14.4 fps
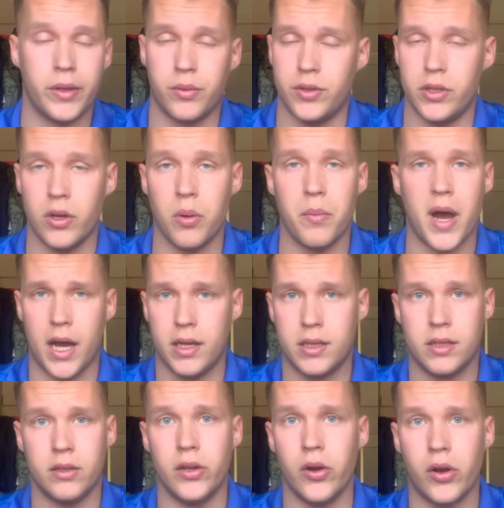There was no
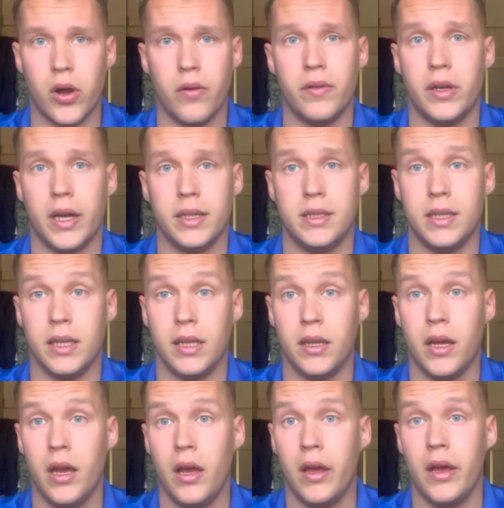masks, no COVID-19.